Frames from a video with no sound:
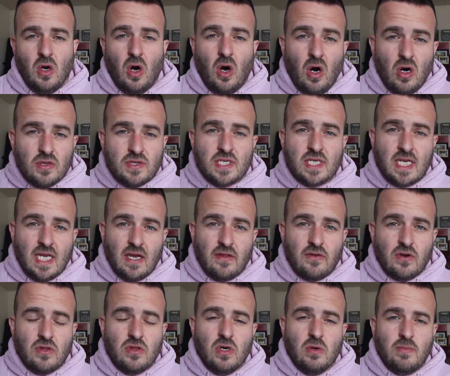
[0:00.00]

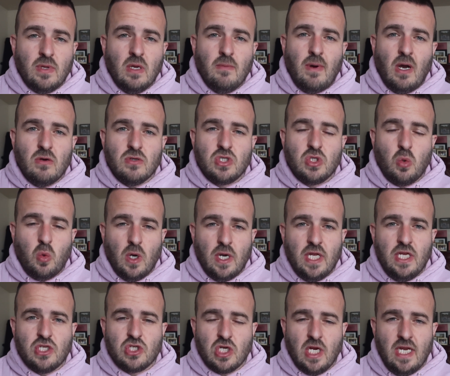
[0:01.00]
Altogether, there'll be about
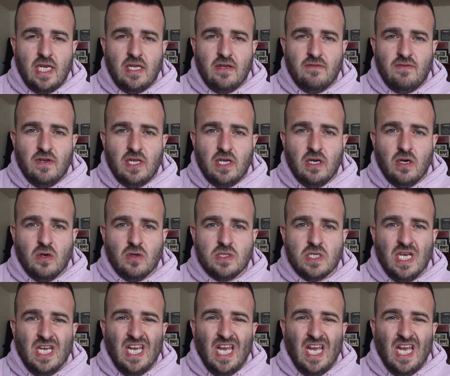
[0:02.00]
twenty training videos,